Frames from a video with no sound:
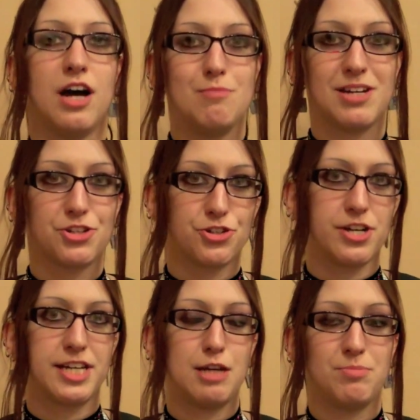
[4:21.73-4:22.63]
I make sure
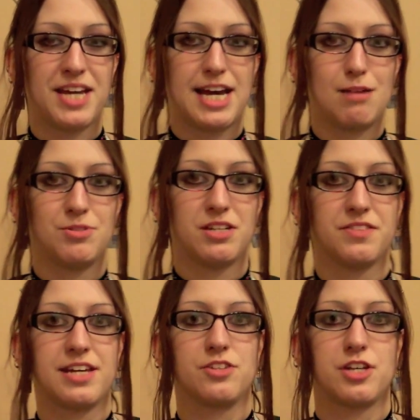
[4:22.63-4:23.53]
I keep tabs on
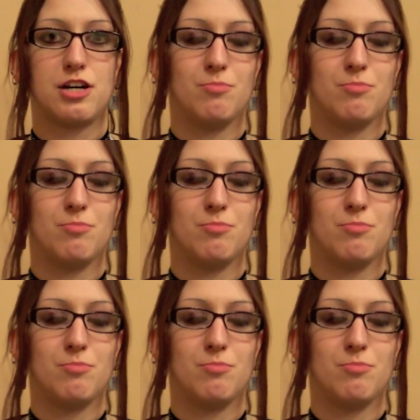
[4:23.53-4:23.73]
things